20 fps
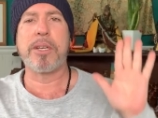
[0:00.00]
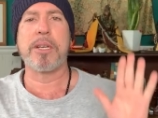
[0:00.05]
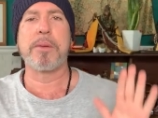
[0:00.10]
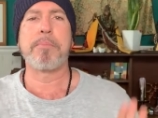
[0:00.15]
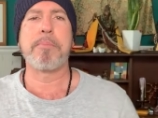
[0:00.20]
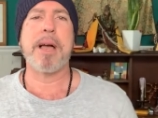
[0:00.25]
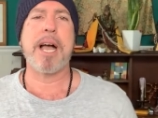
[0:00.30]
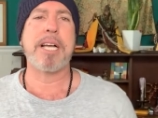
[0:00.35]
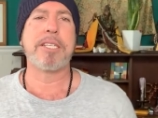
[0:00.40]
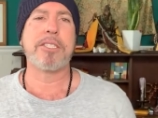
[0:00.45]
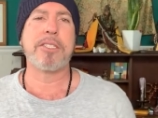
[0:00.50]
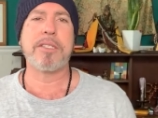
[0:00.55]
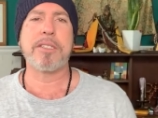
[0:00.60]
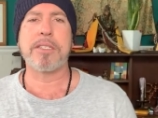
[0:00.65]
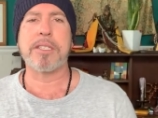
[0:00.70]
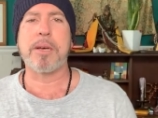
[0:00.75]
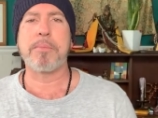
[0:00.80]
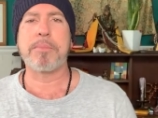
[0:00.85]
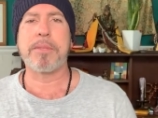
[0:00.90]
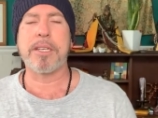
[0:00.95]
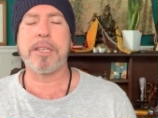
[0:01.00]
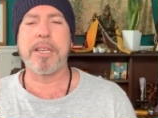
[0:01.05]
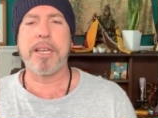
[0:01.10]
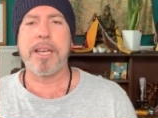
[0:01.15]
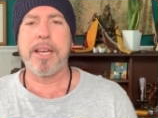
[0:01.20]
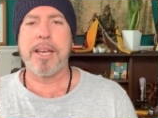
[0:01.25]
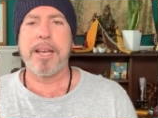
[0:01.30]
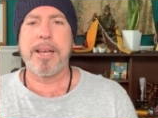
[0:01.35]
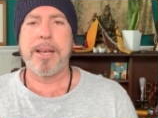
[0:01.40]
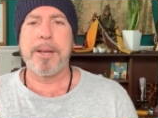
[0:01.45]
can imagine something.
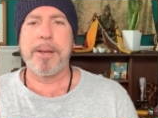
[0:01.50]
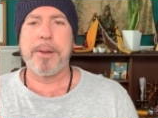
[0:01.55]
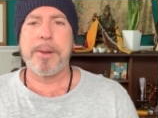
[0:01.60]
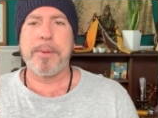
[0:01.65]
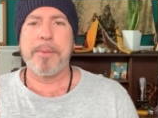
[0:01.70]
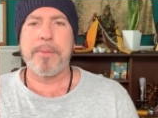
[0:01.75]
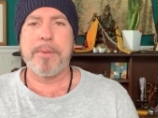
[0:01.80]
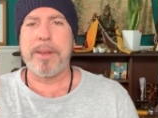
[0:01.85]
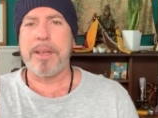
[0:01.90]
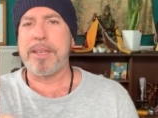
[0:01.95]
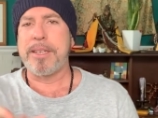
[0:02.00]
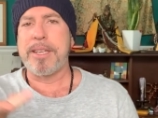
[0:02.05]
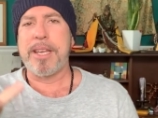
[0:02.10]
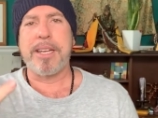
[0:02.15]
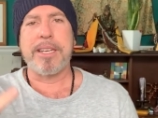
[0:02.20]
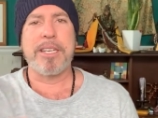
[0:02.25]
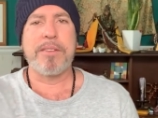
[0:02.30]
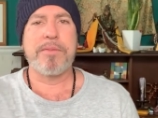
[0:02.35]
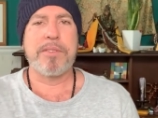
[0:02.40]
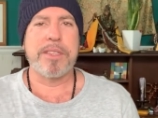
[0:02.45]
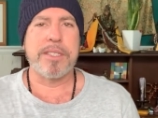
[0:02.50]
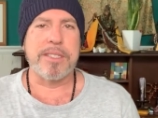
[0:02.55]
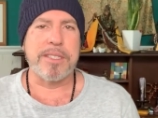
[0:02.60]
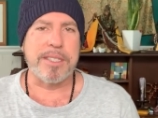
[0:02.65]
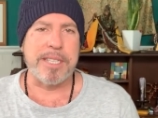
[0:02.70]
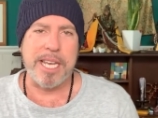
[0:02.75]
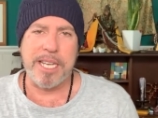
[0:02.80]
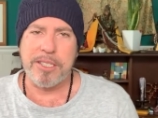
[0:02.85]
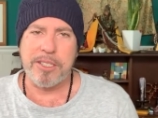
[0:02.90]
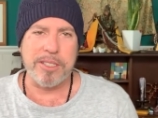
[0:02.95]
And yet even the
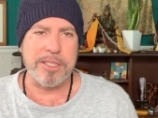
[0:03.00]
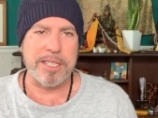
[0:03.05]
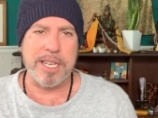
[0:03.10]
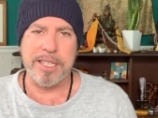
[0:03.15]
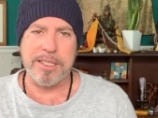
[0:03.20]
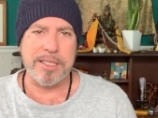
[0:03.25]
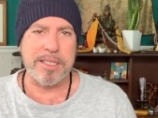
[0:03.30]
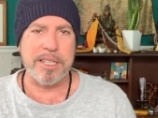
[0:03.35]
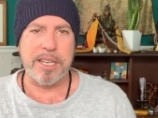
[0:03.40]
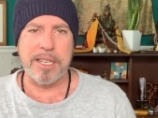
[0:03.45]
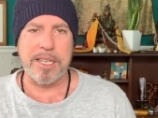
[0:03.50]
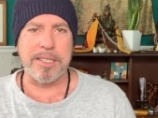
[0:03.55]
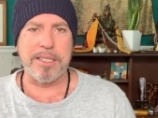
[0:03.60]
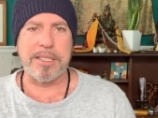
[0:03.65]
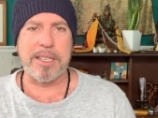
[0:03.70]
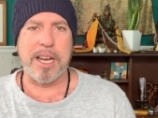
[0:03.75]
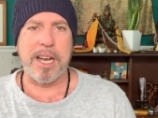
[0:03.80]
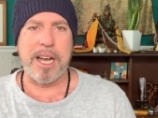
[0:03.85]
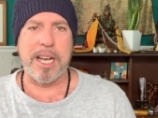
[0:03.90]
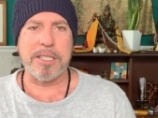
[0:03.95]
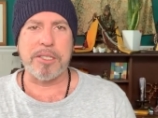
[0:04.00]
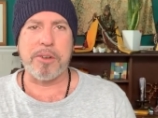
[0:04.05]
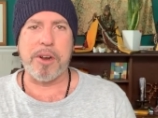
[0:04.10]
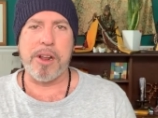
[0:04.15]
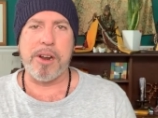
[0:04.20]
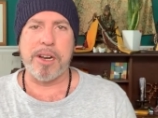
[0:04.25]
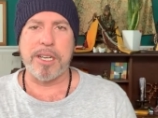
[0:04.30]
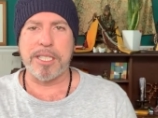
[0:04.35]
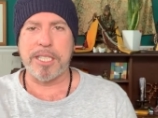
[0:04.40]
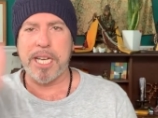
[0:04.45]
sages get stuck at
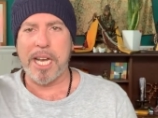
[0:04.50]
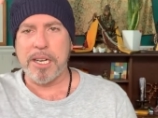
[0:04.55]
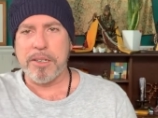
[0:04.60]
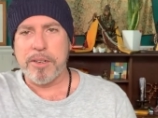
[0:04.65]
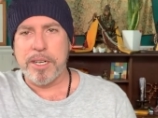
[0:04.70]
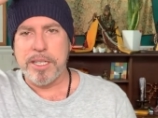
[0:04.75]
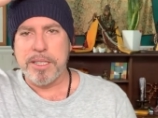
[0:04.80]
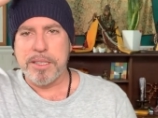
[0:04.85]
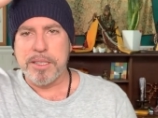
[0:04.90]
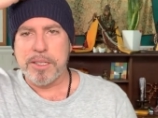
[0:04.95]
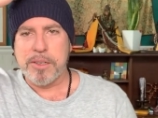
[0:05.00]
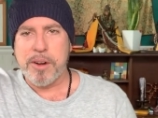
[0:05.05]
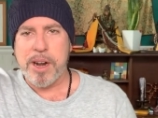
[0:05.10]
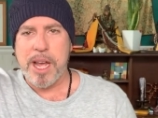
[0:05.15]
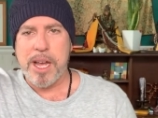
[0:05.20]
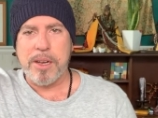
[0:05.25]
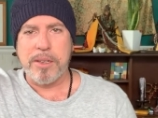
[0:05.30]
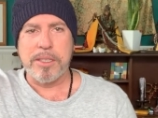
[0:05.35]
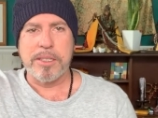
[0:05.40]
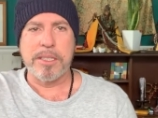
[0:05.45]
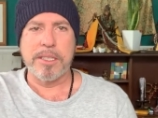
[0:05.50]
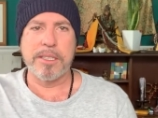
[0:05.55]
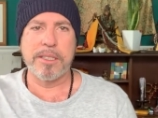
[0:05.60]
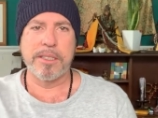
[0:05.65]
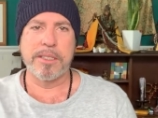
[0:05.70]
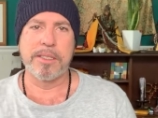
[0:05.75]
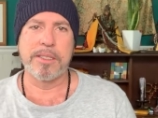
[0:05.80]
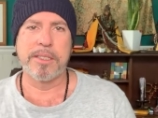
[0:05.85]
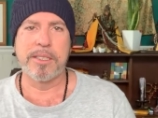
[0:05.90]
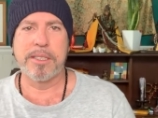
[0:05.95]
Sahasrara Chakra in the crown.
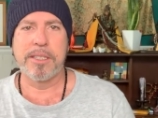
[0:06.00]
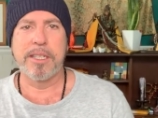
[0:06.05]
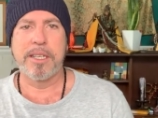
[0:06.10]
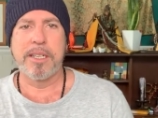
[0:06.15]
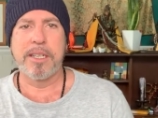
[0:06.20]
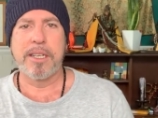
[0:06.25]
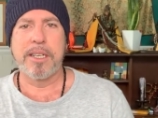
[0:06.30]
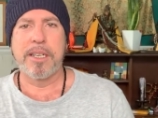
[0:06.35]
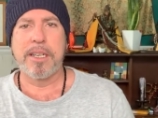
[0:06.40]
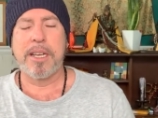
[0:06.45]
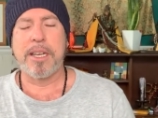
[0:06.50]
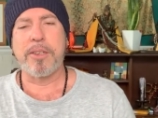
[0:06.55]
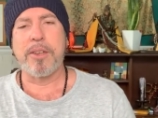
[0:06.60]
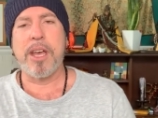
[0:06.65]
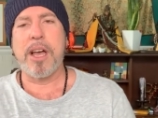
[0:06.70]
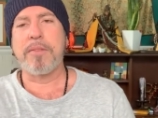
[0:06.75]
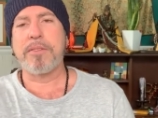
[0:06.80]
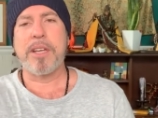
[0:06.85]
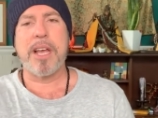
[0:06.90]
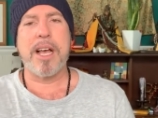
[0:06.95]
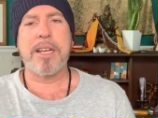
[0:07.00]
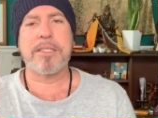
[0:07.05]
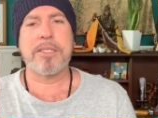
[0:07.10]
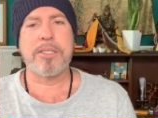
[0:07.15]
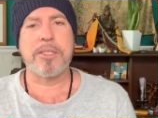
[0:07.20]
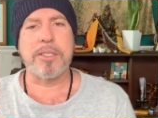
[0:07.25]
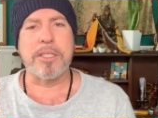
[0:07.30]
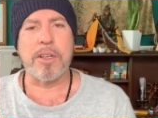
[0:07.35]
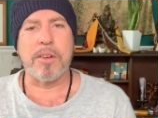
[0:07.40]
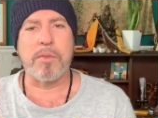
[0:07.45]
And you have to ask
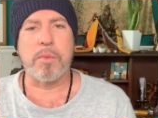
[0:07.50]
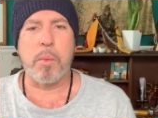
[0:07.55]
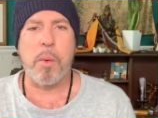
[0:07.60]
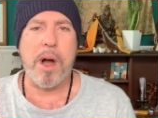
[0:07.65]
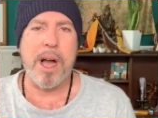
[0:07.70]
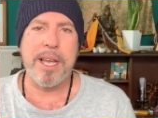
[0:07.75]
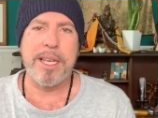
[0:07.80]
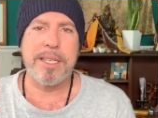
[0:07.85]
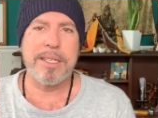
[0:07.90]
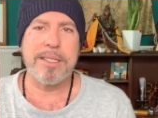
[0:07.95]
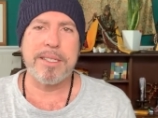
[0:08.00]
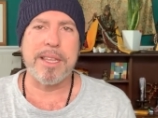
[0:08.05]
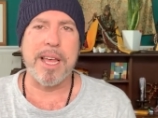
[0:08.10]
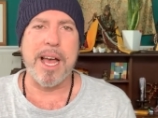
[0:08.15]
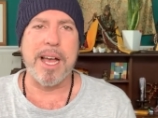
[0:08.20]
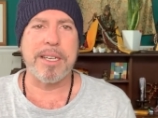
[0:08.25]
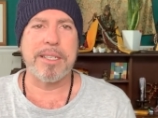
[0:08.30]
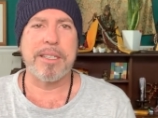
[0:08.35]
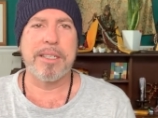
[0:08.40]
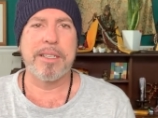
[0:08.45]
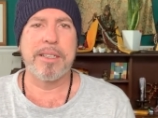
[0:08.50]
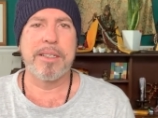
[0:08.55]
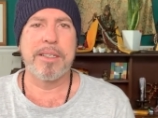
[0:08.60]
yourself, why is that?